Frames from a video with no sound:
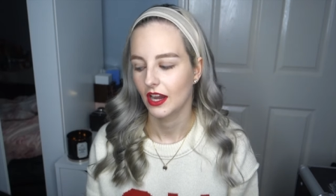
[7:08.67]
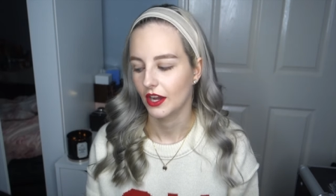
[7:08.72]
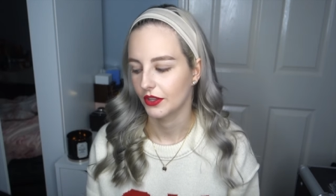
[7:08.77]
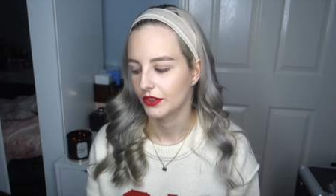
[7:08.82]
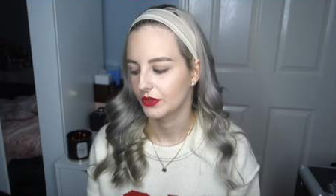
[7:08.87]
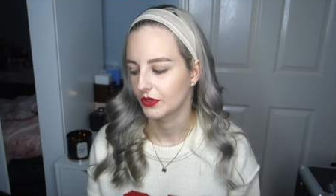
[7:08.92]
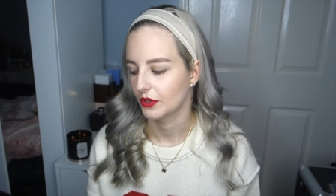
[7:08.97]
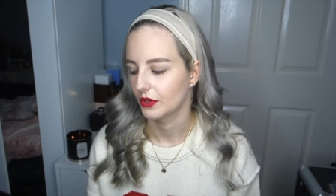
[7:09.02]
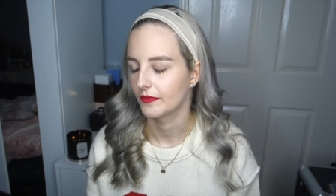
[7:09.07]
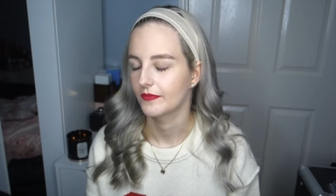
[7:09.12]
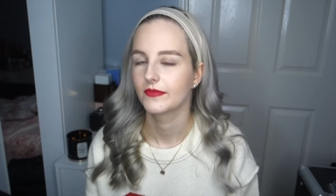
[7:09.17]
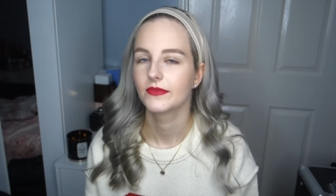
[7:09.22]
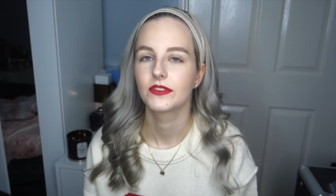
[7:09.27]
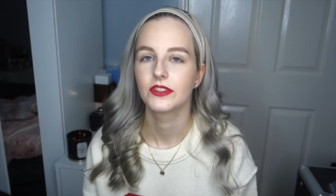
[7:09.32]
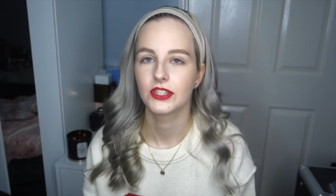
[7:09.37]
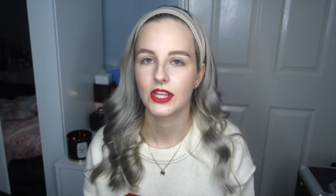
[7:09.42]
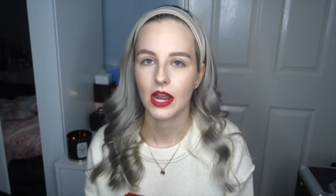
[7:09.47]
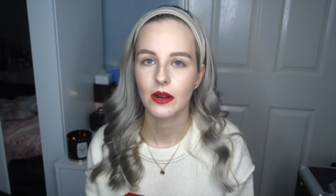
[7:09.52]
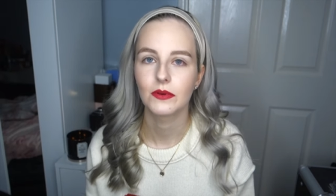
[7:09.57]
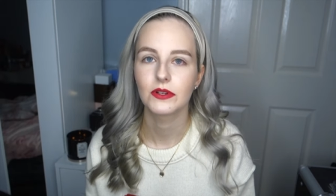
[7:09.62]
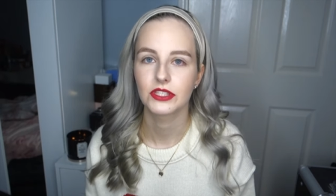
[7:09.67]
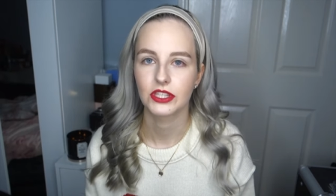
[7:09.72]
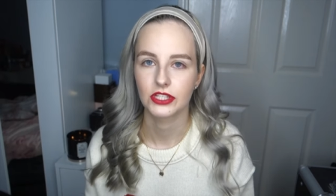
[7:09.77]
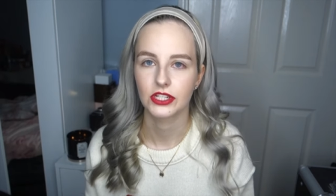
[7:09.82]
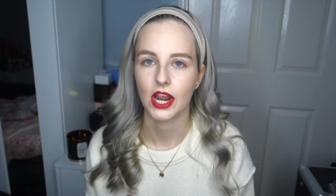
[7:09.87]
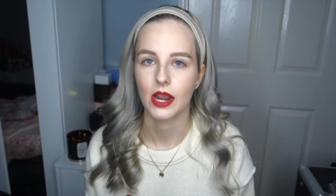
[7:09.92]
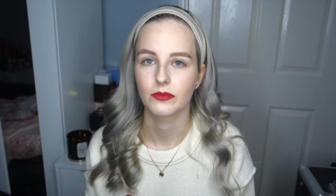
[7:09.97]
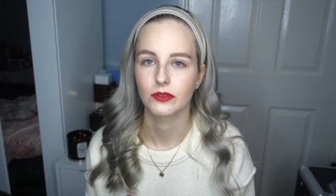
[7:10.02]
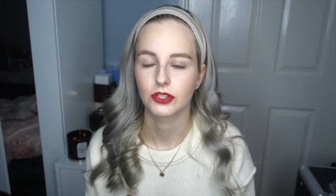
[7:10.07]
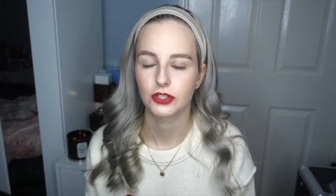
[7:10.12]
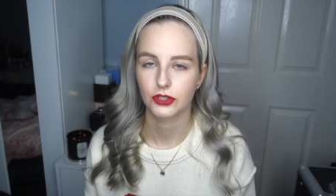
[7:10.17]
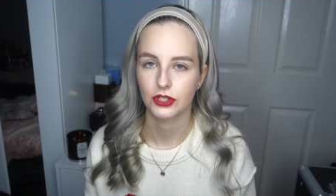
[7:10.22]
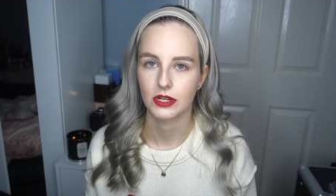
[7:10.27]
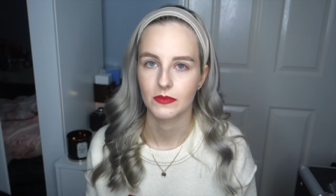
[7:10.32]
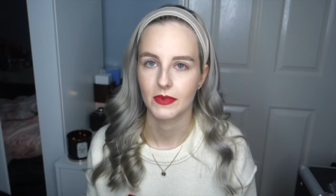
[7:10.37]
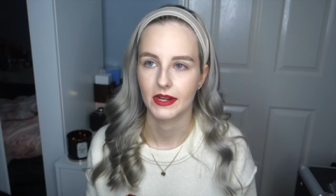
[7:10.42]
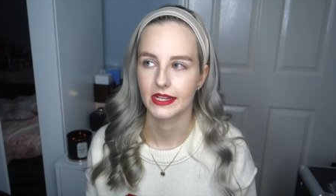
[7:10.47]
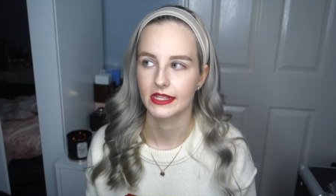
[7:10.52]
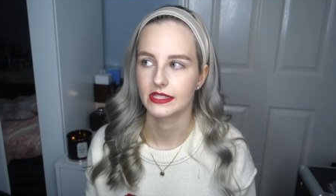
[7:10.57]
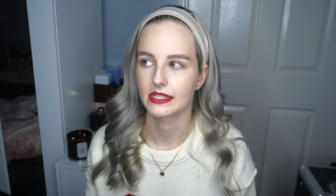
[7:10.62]
I thought now is the time to
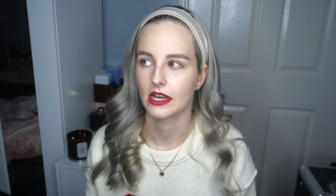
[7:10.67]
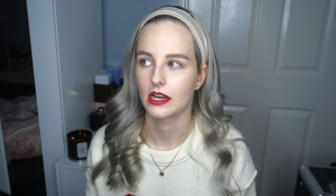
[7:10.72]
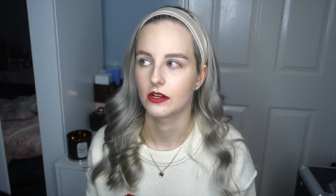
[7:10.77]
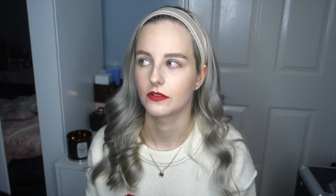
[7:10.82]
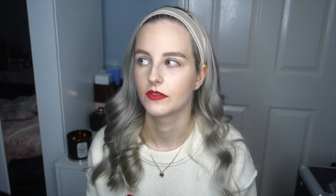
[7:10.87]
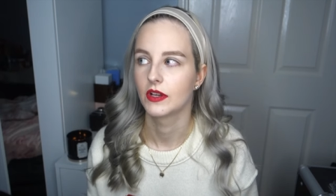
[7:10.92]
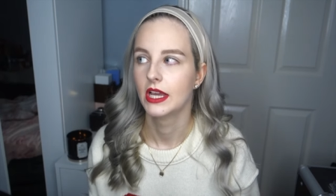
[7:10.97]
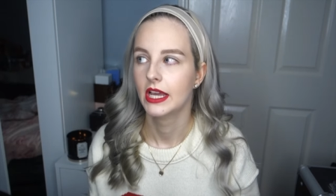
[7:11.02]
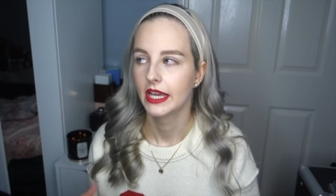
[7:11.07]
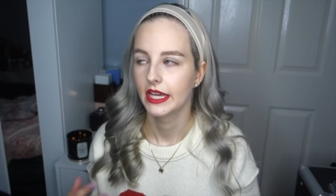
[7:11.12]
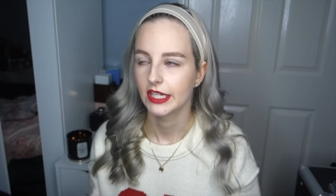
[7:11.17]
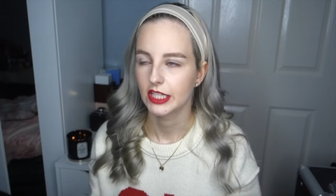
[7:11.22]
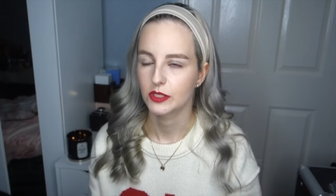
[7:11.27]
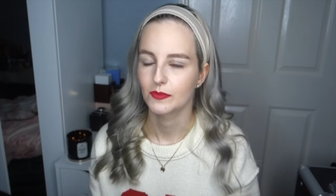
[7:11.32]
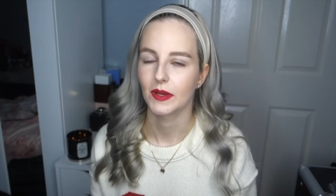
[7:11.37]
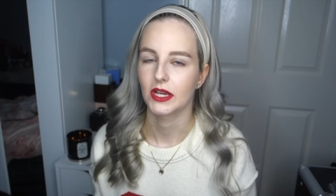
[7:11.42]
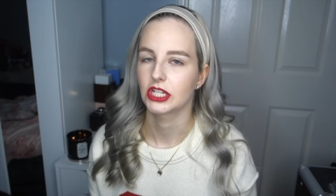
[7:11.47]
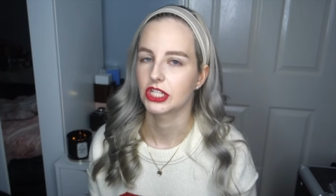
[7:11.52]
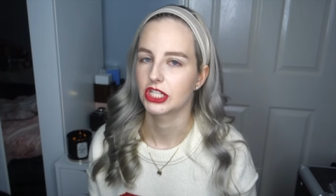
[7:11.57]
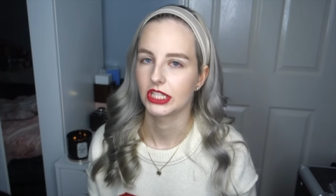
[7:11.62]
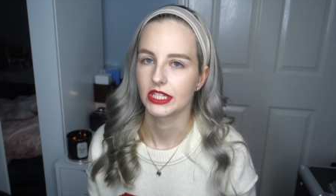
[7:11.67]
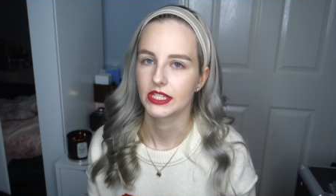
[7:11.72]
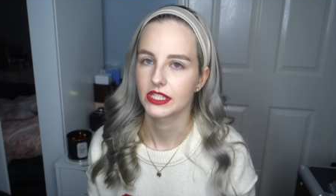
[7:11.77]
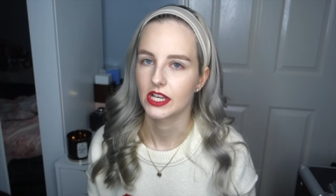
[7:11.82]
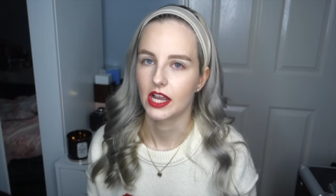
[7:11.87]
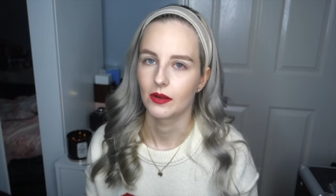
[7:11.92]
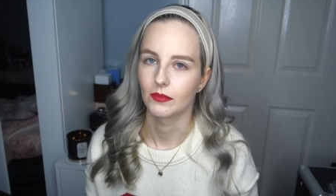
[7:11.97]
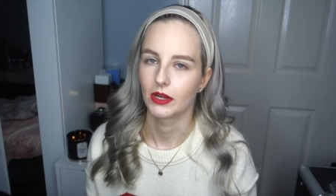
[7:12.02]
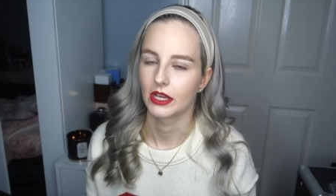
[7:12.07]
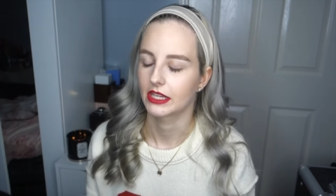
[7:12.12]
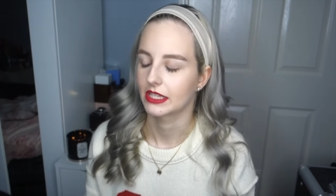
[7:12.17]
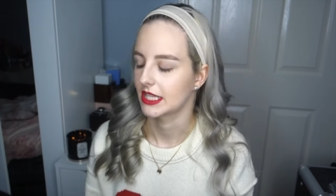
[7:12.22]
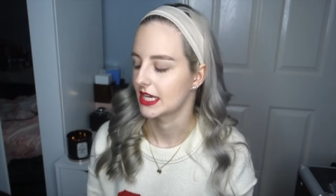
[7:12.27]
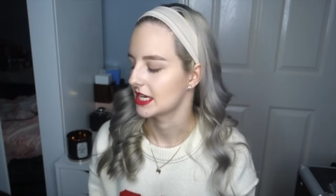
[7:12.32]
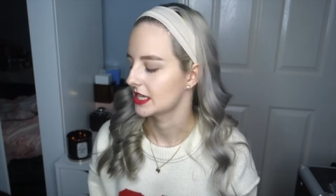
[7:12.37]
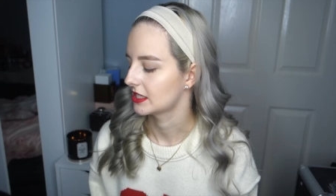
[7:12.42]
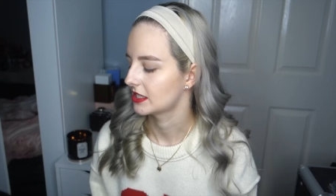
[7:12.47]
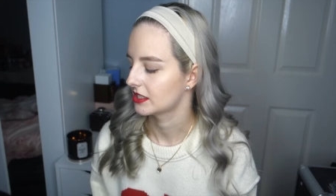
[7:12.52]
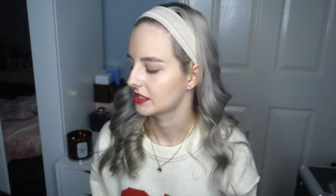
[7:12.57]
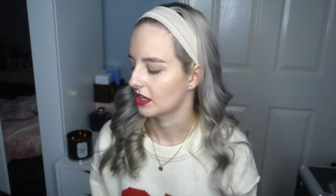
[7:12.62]
treat myself especially at a time like
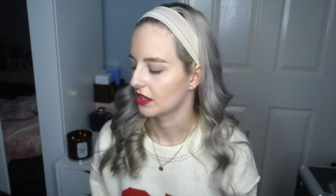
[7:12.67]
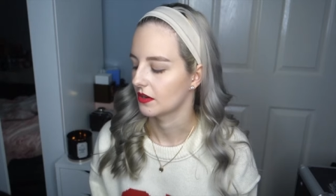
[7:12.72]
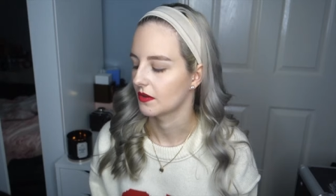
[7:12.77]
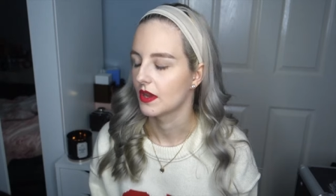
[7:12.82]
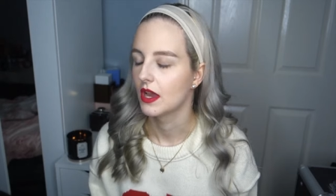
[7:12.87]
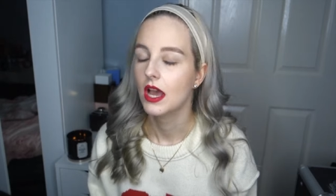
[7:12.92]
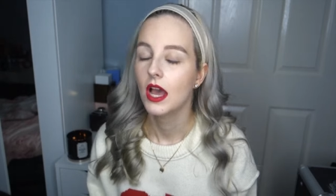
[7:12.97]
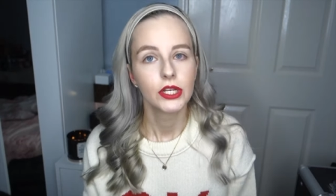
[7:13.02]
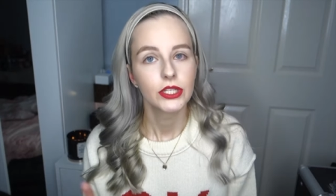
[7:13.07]
this so